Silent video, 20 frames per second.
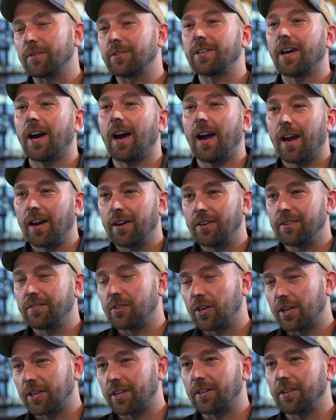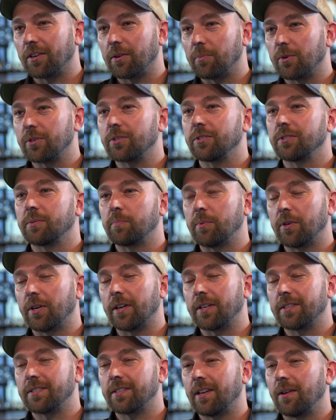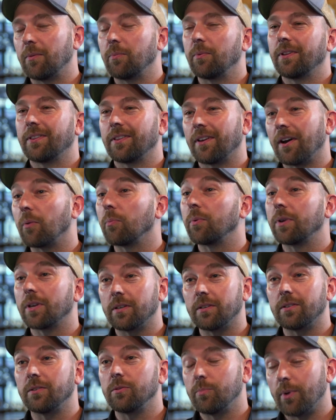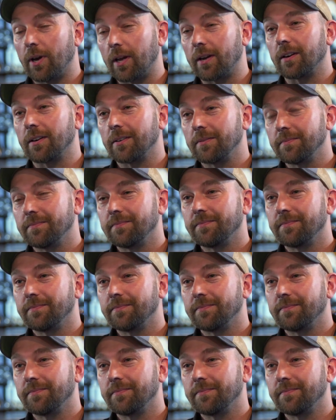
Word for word: were tired of drinking commercial spirits and we thought we could do better. We